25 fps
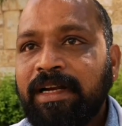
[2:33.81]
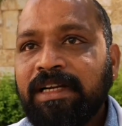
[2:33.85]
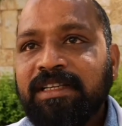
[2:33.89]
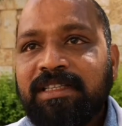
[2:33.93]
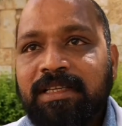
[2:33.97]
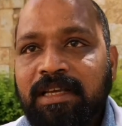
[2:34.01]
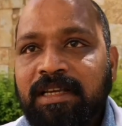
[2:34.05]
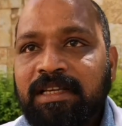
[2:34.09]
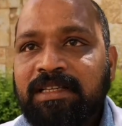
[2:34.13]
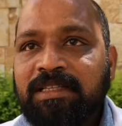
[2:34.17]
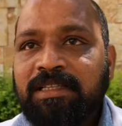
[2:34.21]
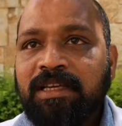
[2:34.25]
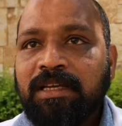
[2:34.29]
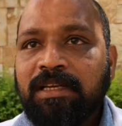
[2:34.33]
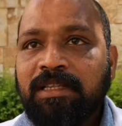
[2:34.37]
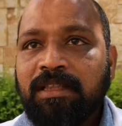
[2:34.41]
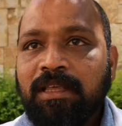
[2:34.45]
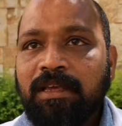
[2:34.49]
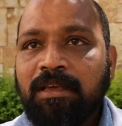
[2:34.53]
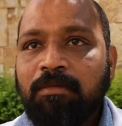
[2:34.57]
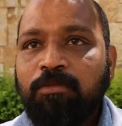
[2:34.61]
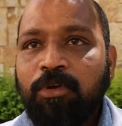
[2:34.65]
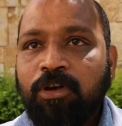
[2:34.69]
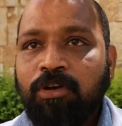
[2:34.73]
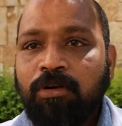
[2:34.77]
It's a risky
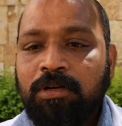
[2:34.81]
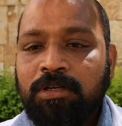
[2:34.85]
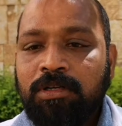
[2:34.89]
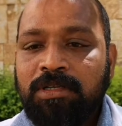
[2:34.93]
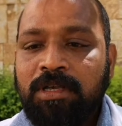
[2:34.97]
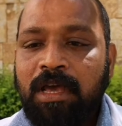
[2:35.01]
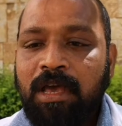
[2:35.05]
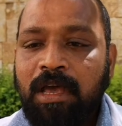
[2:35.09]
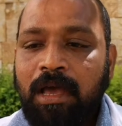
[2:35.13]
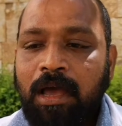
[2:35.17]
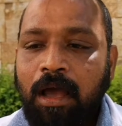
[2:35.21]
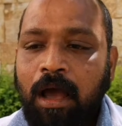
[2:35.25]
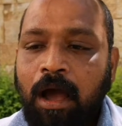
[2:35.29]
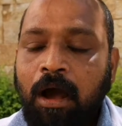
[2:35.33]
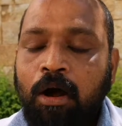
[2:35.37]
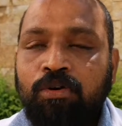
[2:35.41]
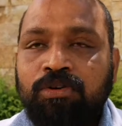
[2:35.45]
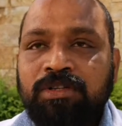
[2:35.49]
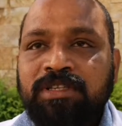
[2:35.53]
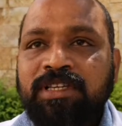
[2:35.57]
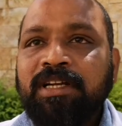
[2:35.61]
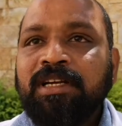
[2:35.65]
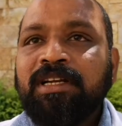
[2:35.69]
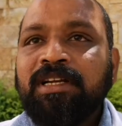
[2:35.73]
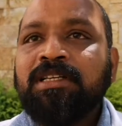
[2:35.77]
thing because
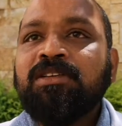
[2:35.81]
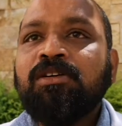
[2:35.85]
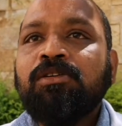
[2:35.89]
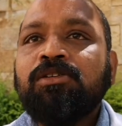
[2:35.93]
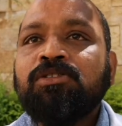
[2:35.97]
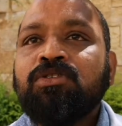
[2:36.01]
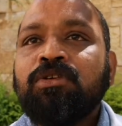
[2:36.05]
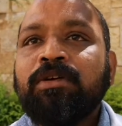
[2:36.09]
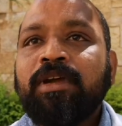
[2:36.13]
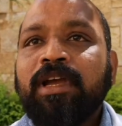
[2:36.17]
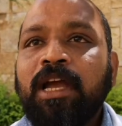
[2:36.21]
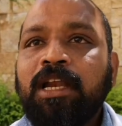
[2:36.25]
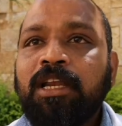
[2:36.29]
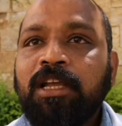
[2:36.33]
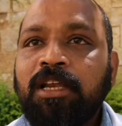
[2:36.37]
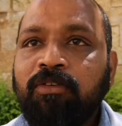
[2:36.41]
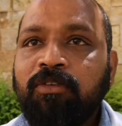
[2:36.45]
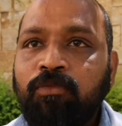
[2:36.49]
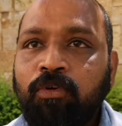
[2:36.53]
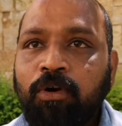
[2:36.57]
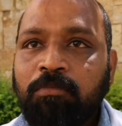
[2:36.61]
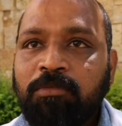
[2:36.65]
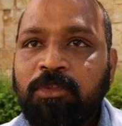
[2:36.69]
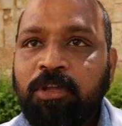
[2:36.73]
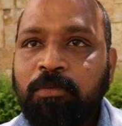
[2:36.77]
outsiders also can
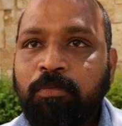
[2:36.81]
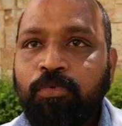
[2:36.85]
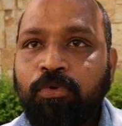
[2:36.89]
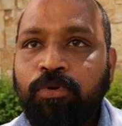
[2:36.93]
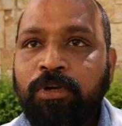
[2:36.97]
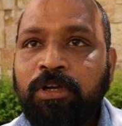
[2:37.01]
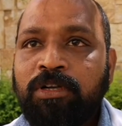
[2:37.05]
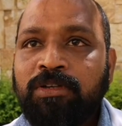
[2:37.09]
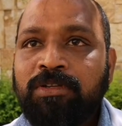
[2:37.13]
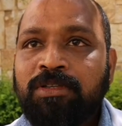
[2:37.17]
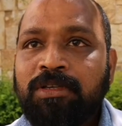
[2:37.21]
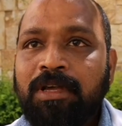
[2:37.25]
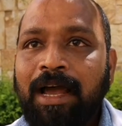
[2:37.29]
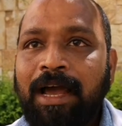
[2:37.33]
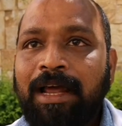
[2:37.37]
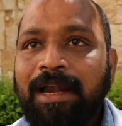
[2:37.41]
inform the police,